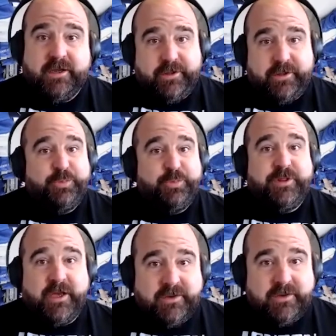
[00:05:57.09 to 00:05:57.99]
they open the
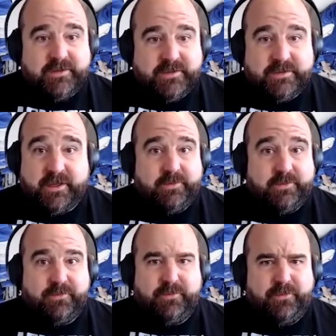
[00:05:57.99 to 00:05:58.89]
engines and say,
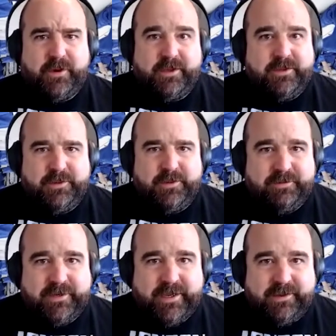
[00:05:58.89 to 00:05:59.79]
why are you
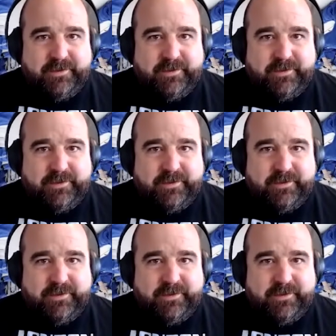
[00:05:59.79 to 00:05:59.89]
here again?